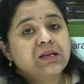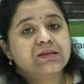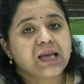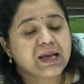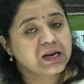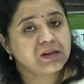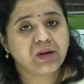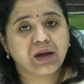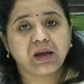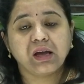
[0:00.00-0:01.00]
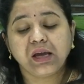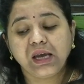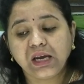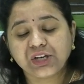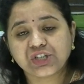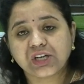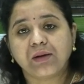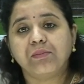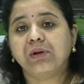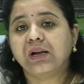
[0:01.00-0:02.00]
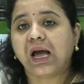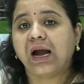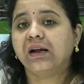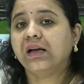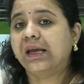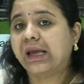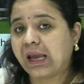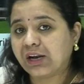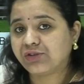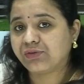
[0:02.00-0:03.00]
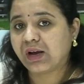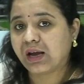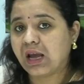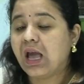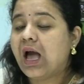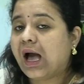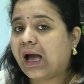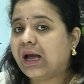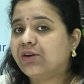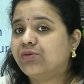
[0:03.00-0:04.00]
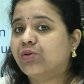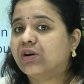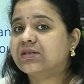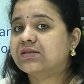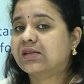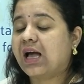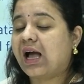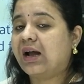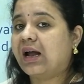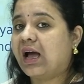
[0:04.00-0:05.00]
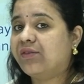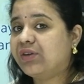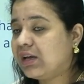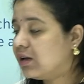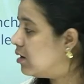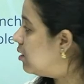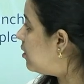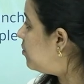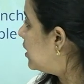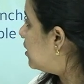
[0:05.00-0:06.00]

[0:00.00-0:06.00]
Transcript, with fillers: Second thing, each temple had a gateway and was having a